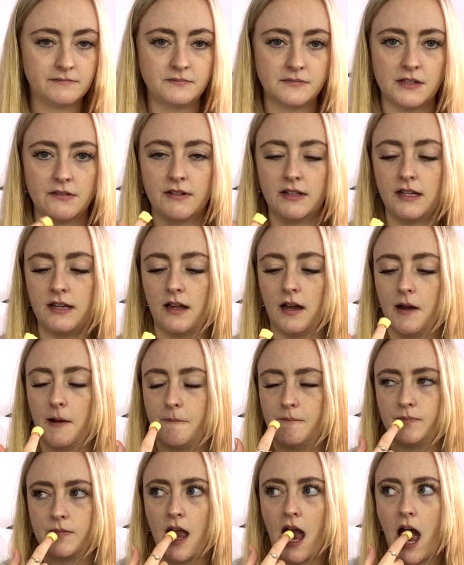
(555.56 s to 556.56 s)
They're really
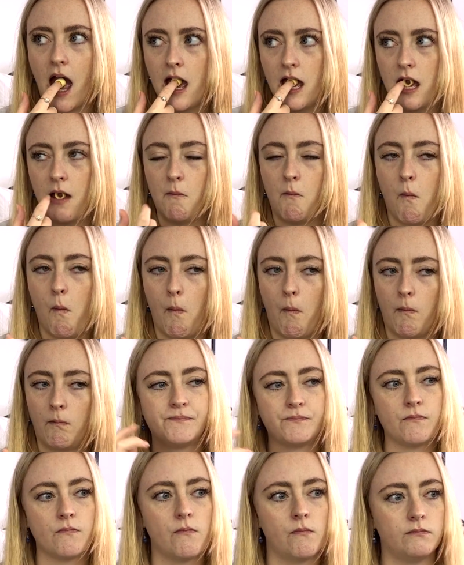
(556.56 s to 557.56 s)
yum.
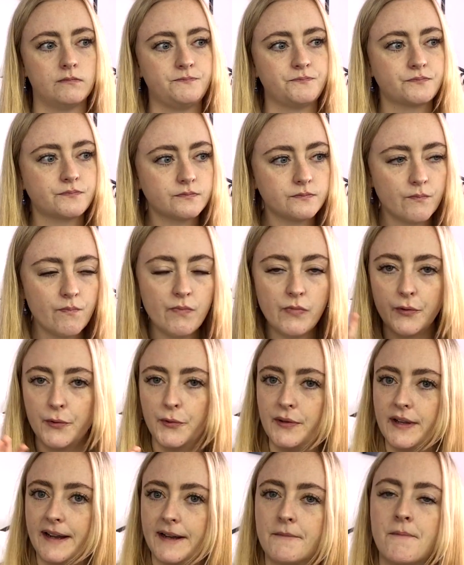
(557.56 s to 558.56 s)
Mmm.
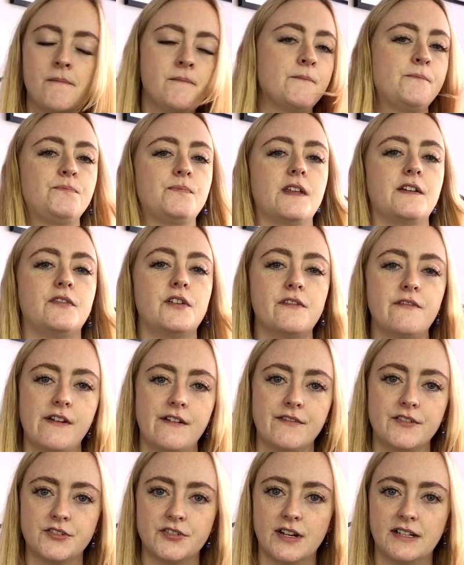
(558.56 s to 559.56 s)
Or like if you've
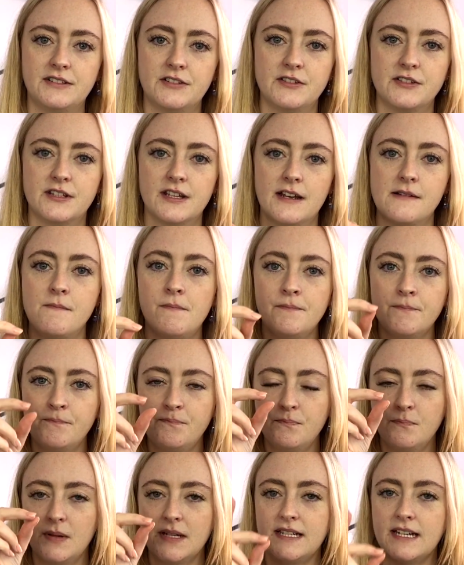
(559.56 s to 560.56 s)
ever tried those
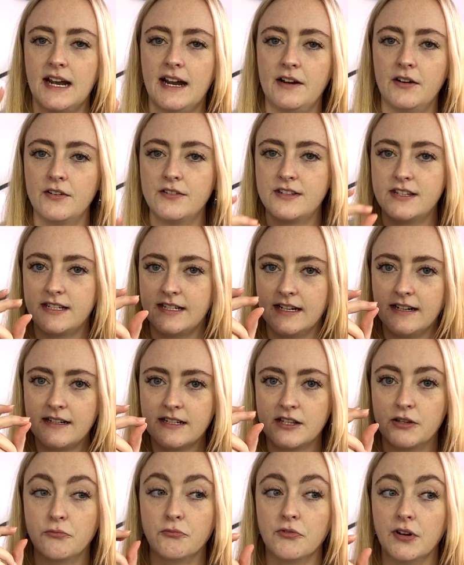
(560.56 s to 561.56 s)
like potato sticks,
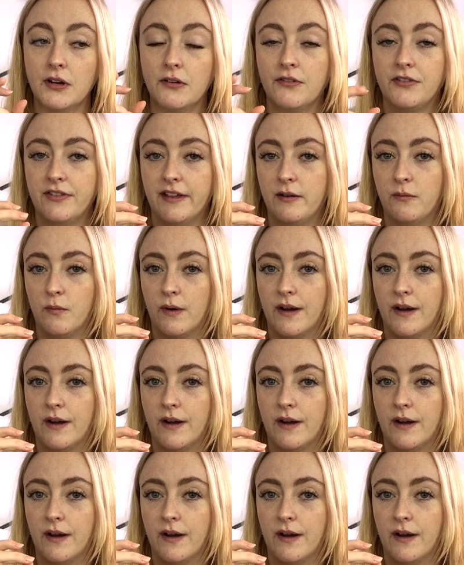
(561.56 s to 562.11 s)
the real thin